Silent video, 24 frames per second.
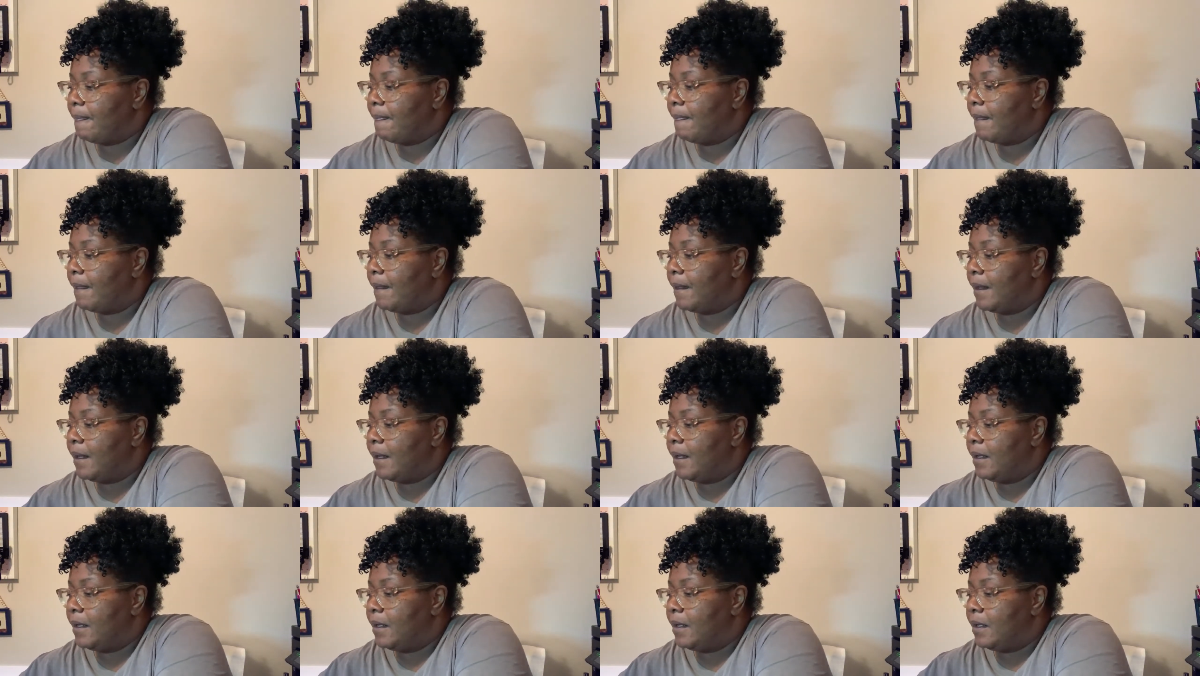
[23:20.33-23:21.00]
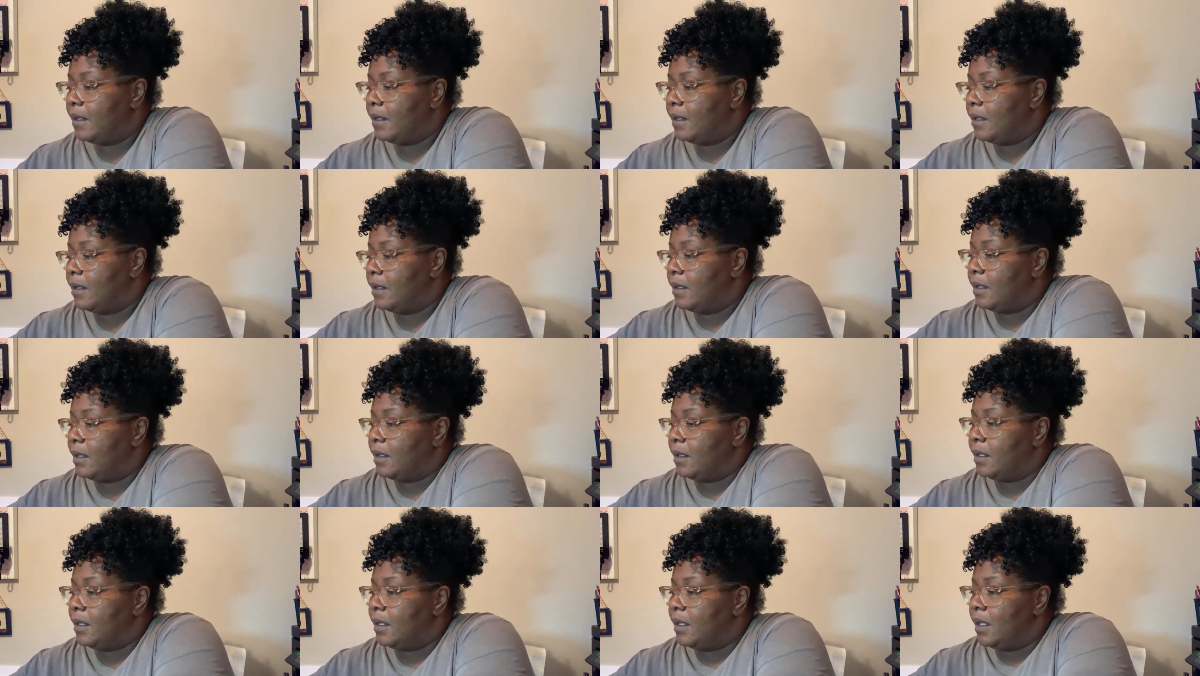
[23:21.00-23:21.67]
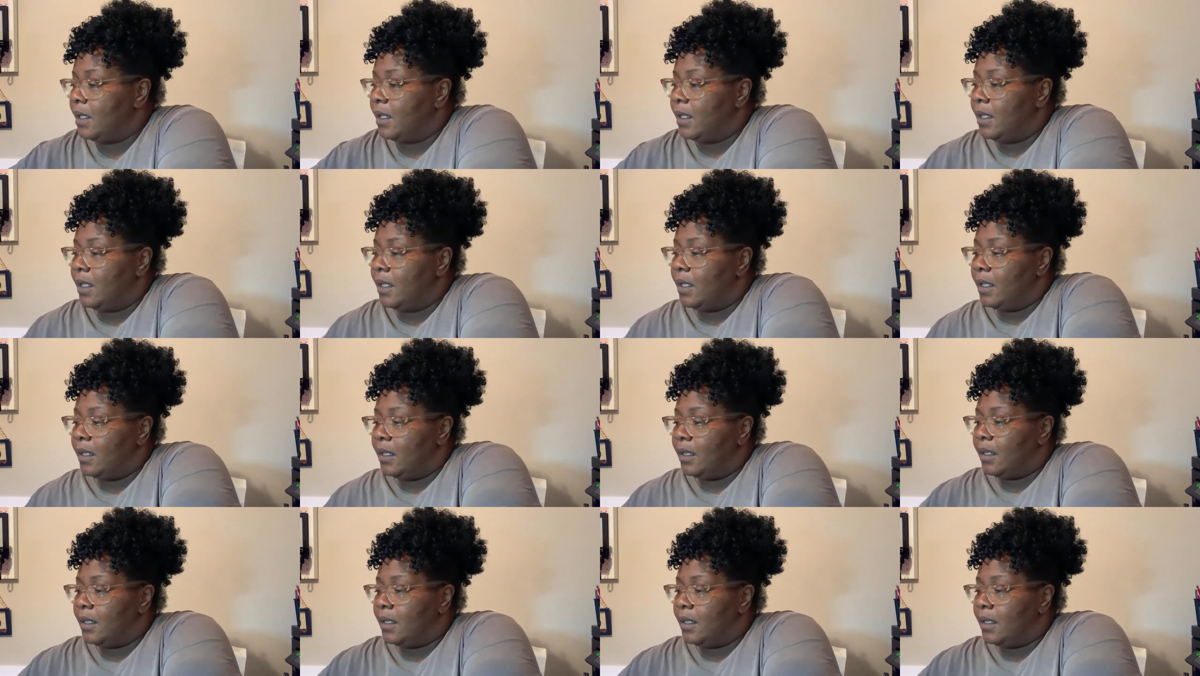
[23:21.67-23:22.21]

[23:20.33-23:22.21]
Nobody speaks.